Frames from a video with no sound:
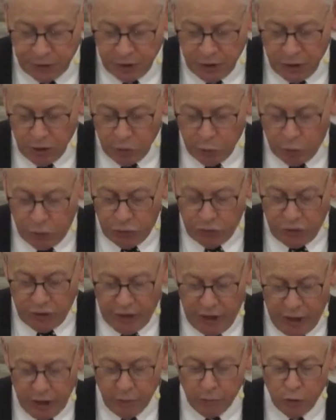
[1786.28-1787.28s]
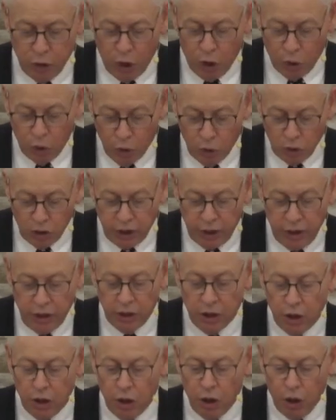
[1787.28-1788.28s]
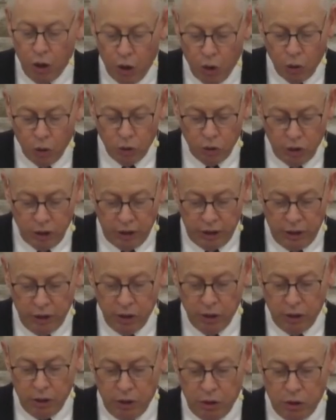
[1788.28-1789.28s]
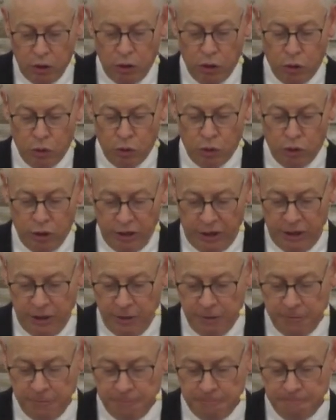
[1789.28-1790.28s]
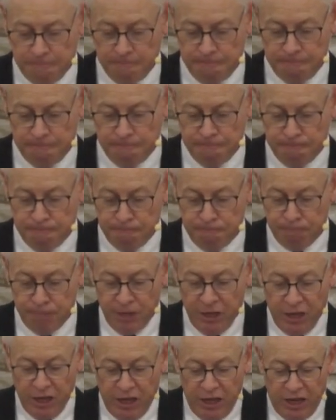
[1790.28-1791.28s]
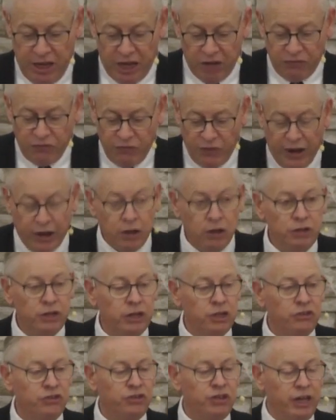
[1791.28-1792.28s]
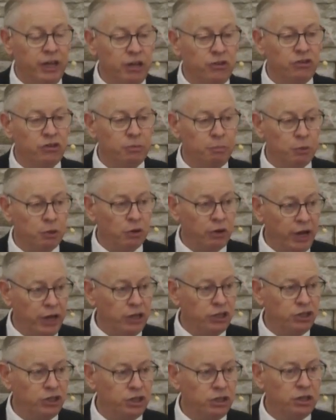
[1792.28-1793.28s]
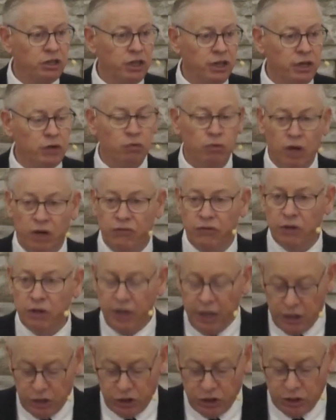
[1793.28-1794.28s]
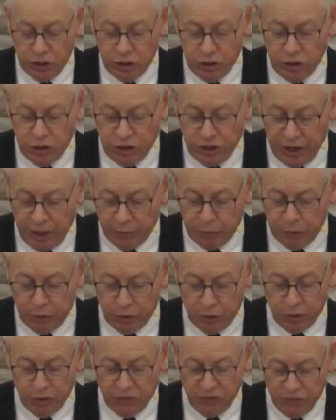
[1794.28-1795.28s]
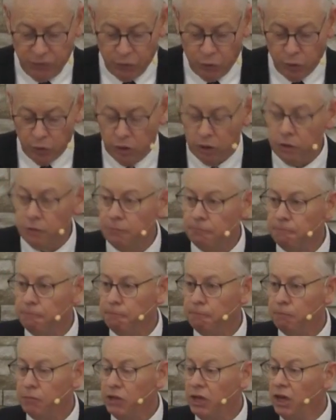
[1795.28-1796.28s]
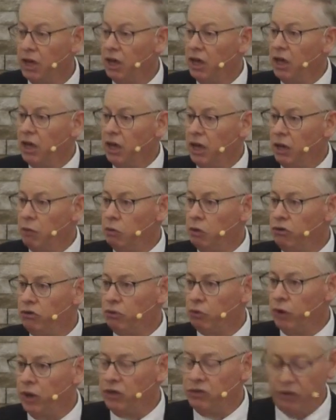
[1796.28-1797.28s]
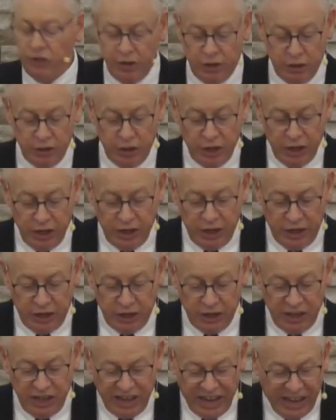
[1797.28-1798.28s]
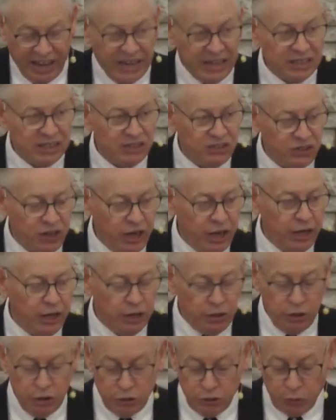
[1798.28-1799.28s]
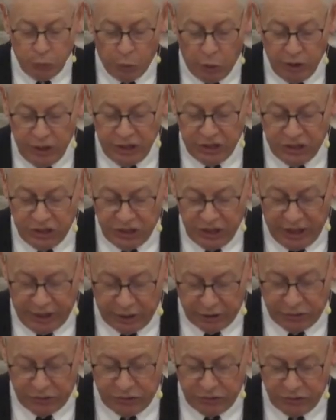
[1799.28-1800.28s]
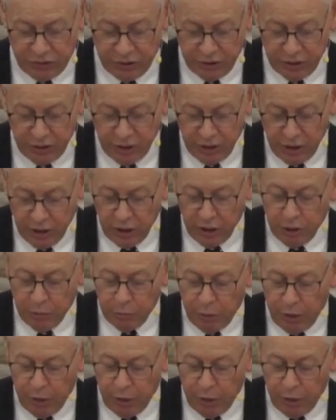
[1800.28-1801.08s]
with the hymn, Holy, Holy, Holy. It found its inspiration in Revelation chapter 4. It was written in 1826 by